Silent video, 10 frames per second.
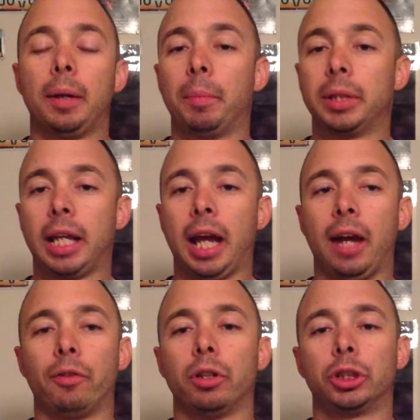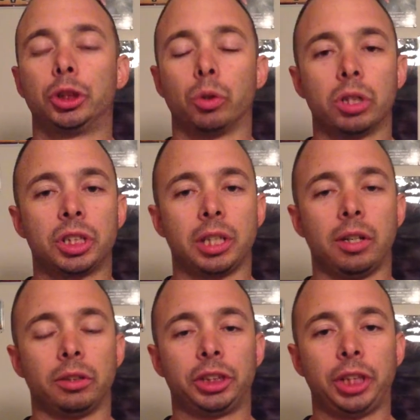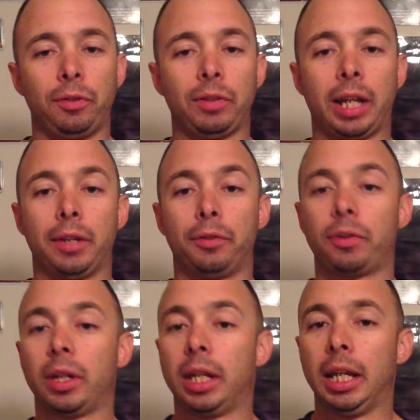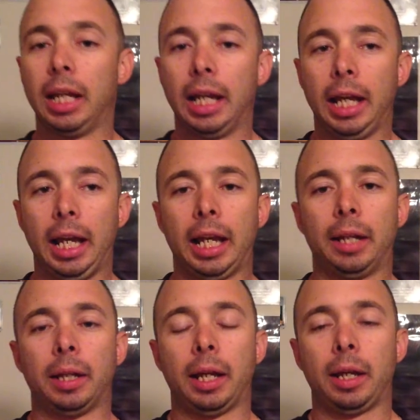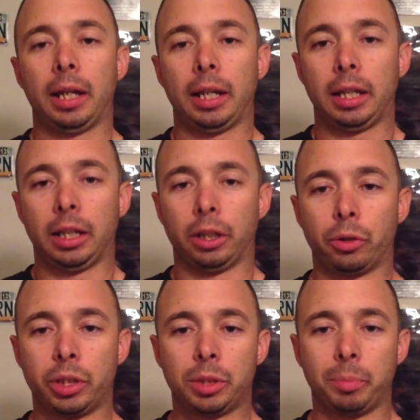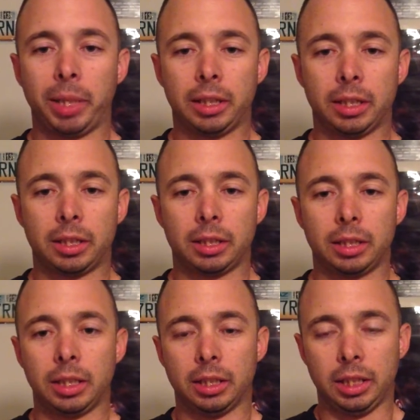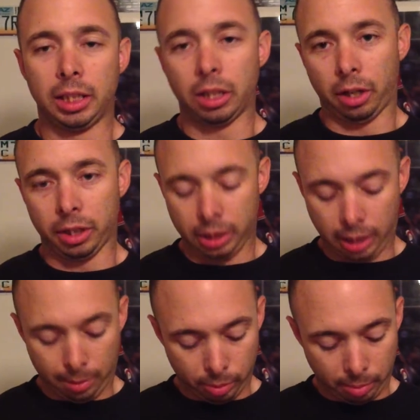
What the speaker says: but they have a shorter shelf life and increased maintenance is needed on these types of